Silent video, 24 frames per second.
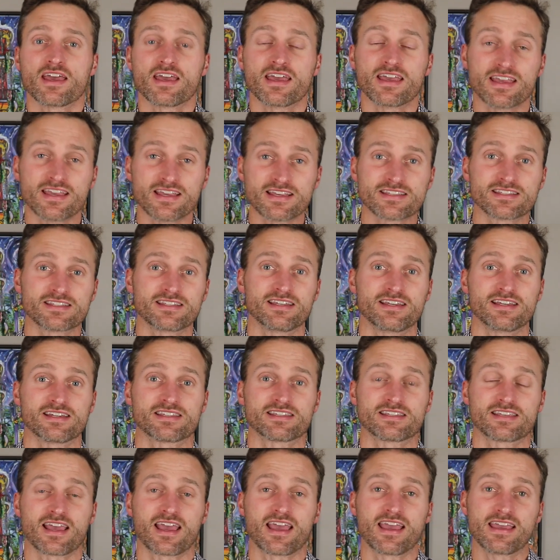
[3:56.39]
Is
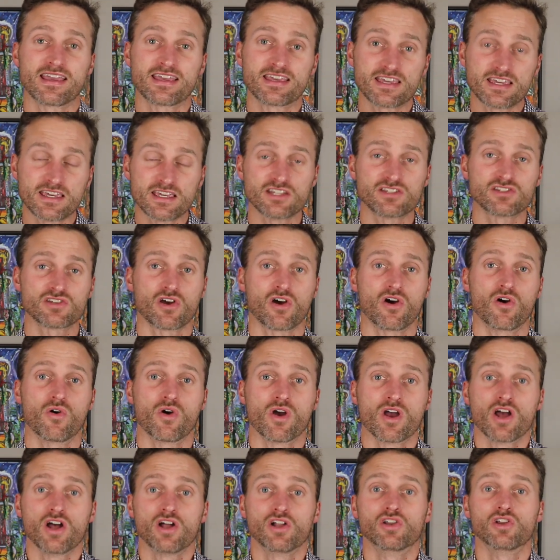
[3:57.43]
this a
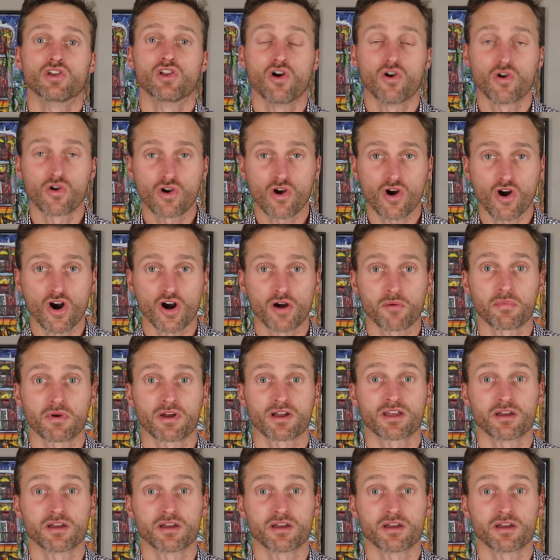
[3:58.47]
keto, low carb